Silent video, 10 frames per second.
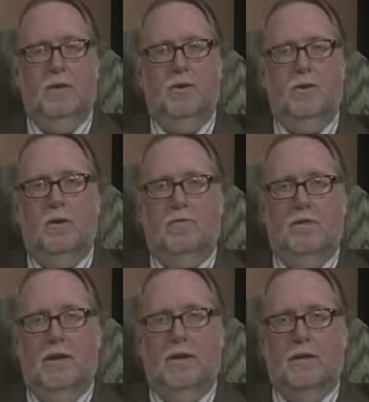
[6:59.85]
you're going to
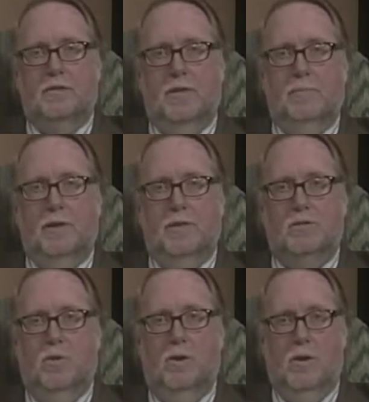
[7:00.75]
find out something that's going